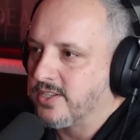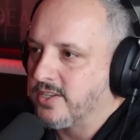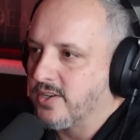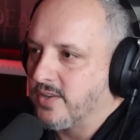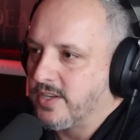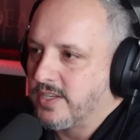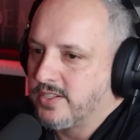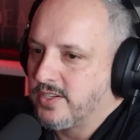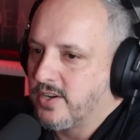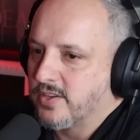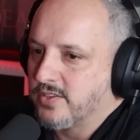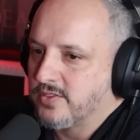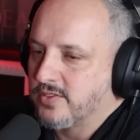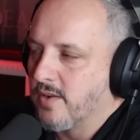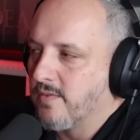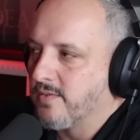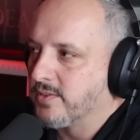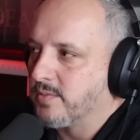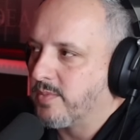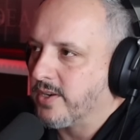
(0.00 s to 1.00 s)
He's there to
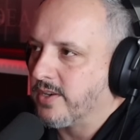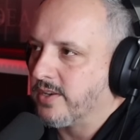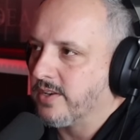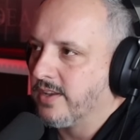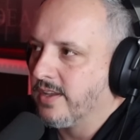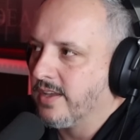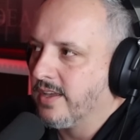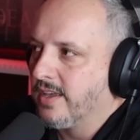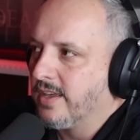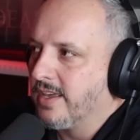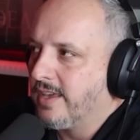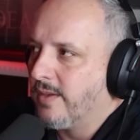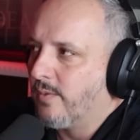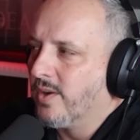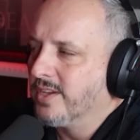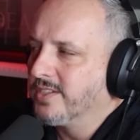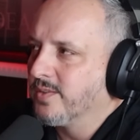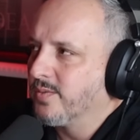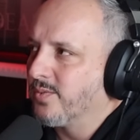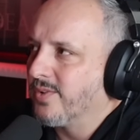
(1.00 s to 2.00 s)
serve us. But he
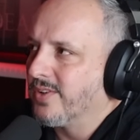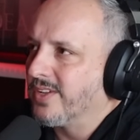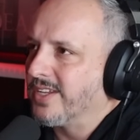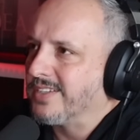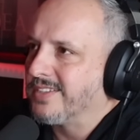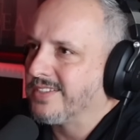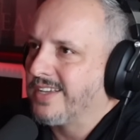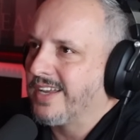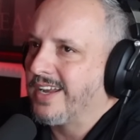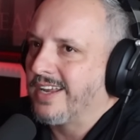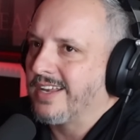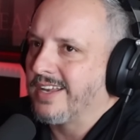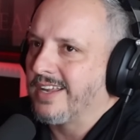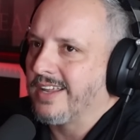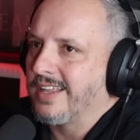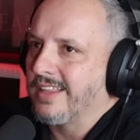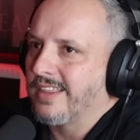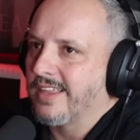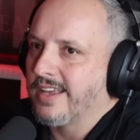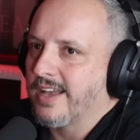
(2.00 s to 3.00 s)
wasn't really saying
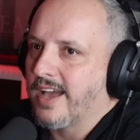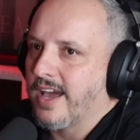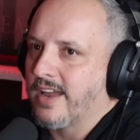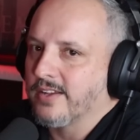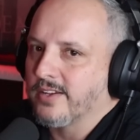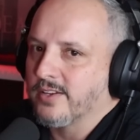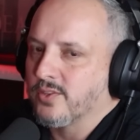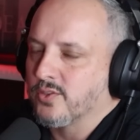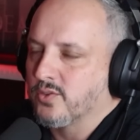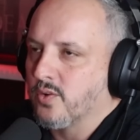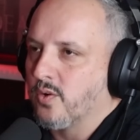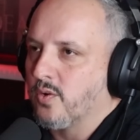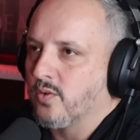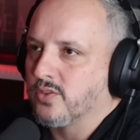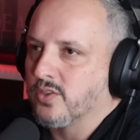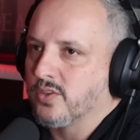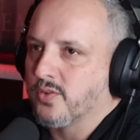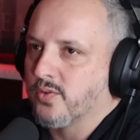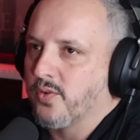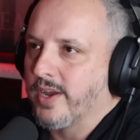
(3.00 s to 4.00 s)
anything out of control
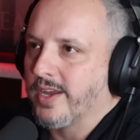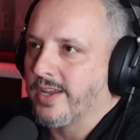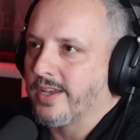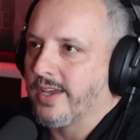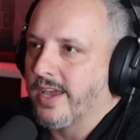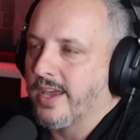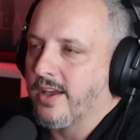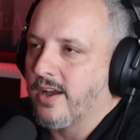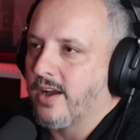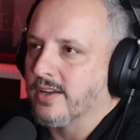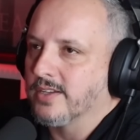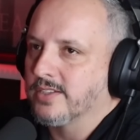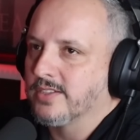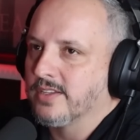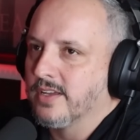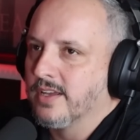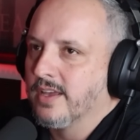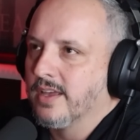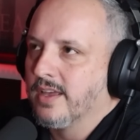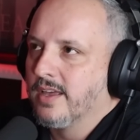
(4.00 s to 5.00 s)
to create chaos.
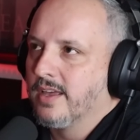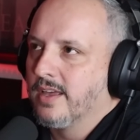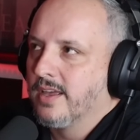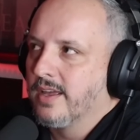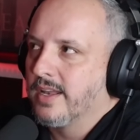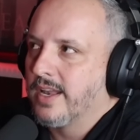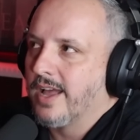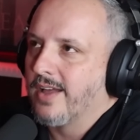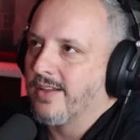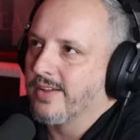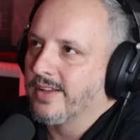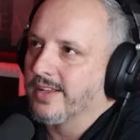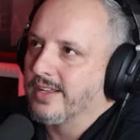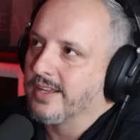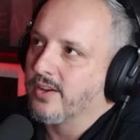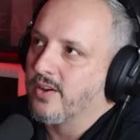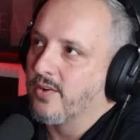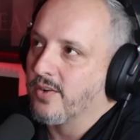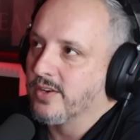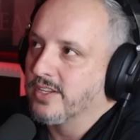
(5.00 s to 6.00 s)
Now,
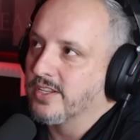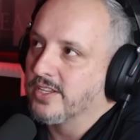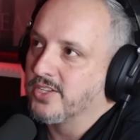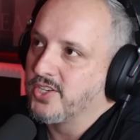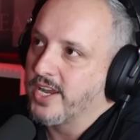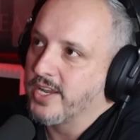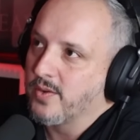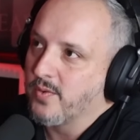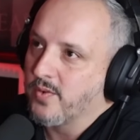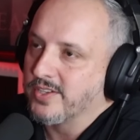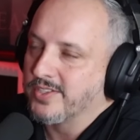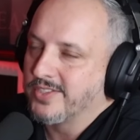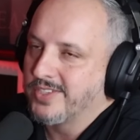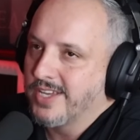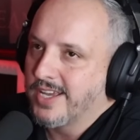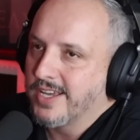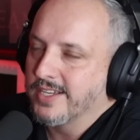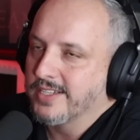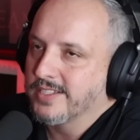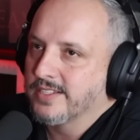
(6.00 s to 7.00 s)
going to the January
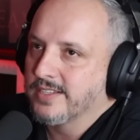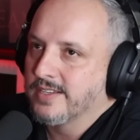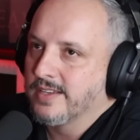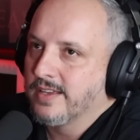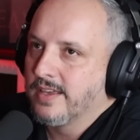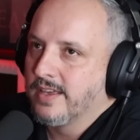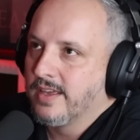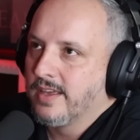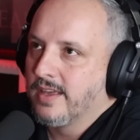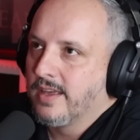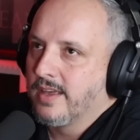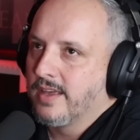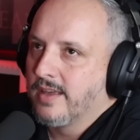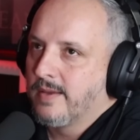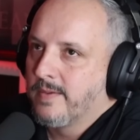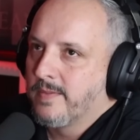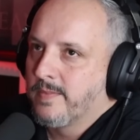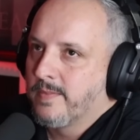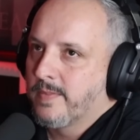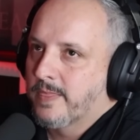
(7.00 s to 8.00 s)
6th,
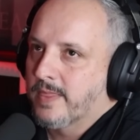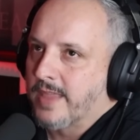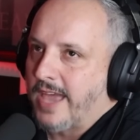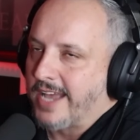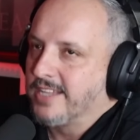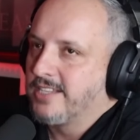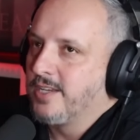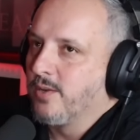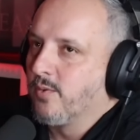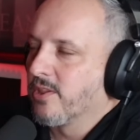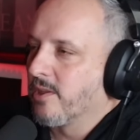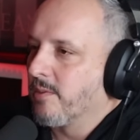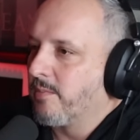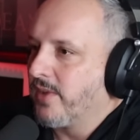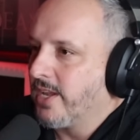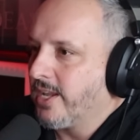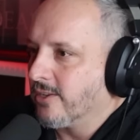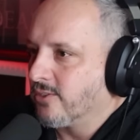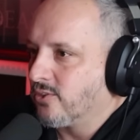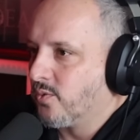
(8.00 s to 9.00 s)
I can see where the
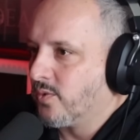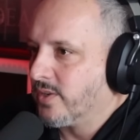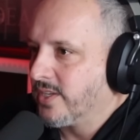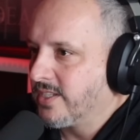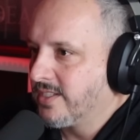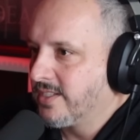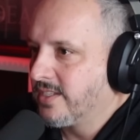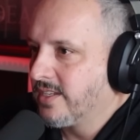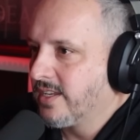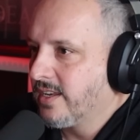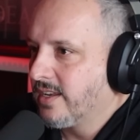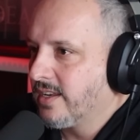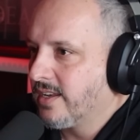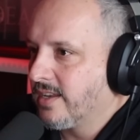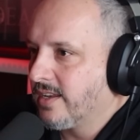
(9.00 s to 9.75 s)
media twists it.